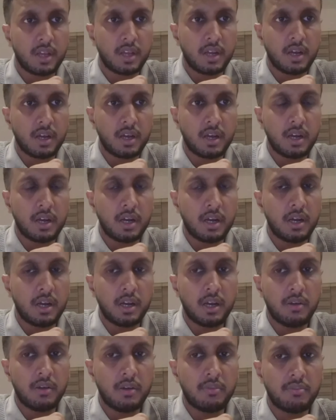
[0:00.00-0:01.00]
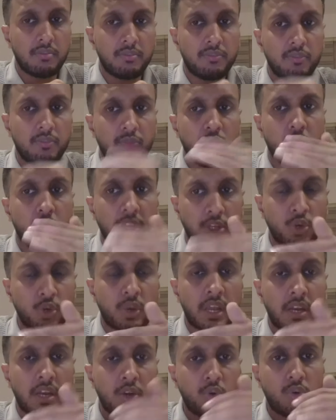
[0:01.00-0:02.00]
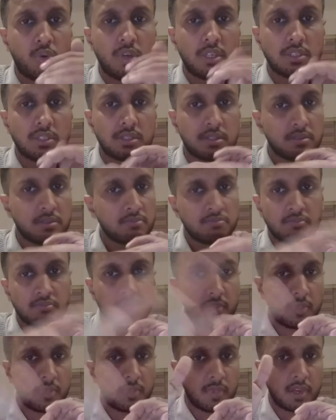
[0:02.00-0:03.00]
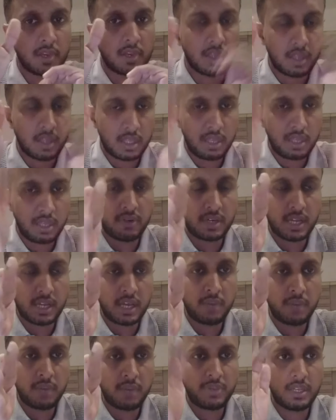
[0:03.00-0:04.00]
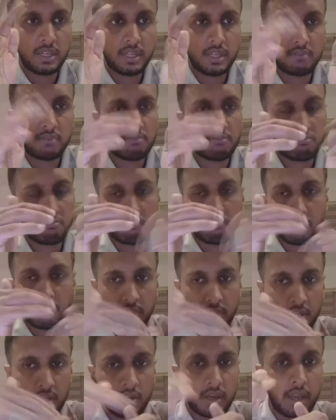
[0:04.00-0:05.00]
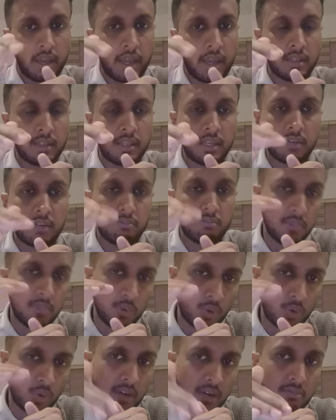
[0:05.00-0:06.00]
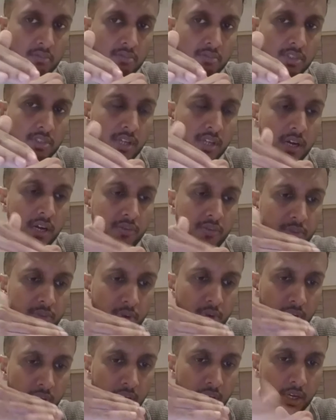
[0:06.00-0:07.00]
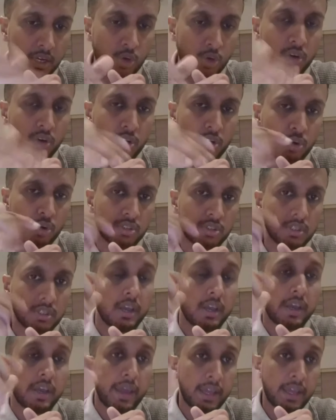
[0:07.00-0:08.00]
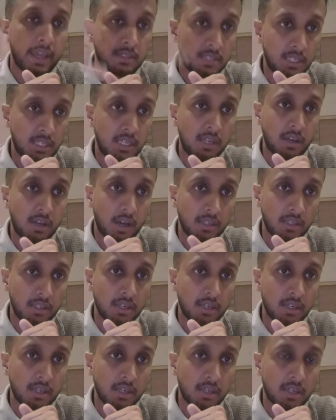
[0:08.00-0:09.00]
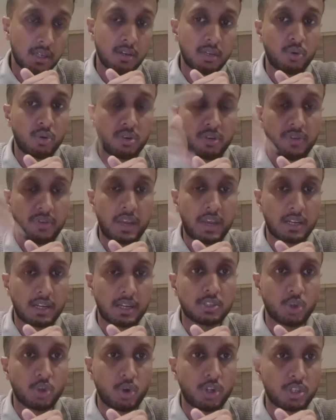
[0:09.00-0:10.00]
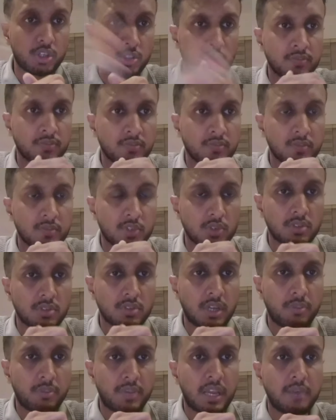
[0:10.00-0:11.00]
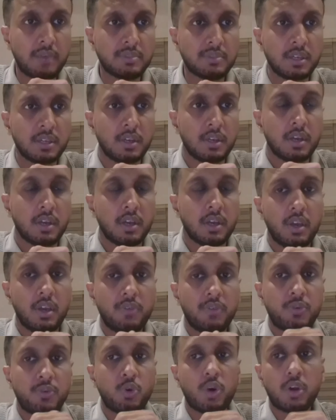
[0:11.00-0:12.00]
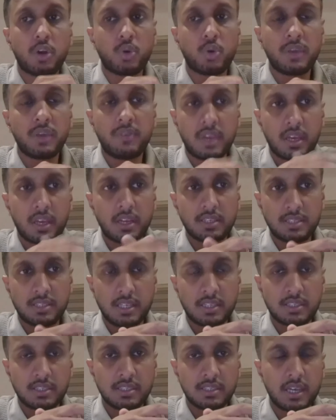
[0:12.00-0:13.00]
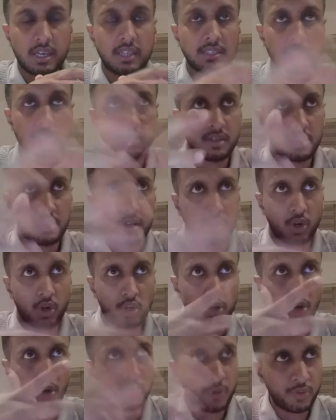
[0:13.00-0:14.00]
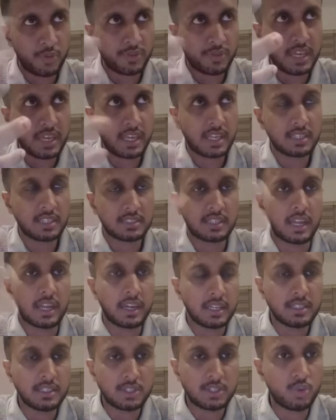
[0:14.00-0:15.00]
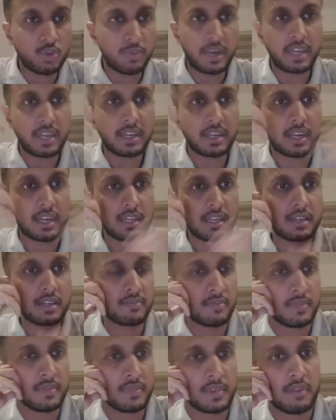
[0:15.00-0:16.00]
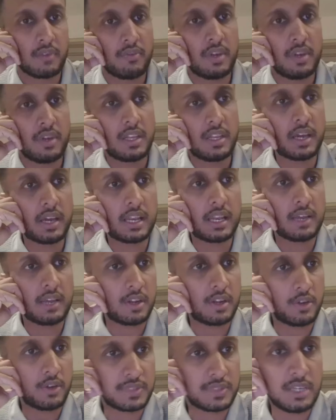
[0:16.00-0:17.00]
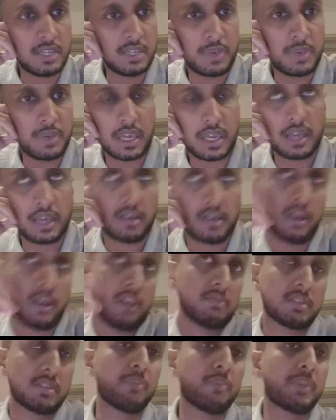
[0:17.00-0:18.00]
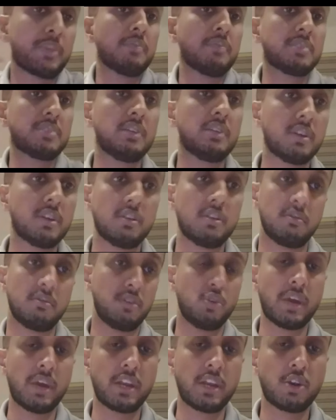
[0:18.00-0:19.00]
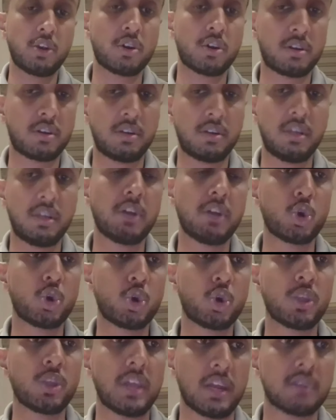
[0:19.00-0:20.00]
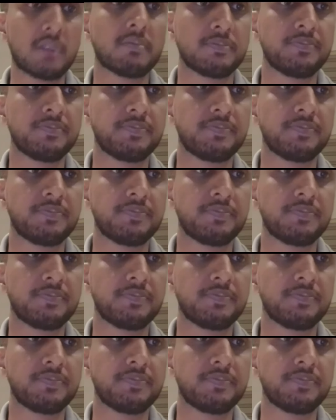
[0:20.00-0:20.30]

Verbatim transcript: uh, what you can do is give a time period, and then you can start at a lower dose and see other contributory factors also. So sometimes if you are doing vigorous exercise on top of taking statins, you might get a very high level of C P K, and sometimes even you might not even know that.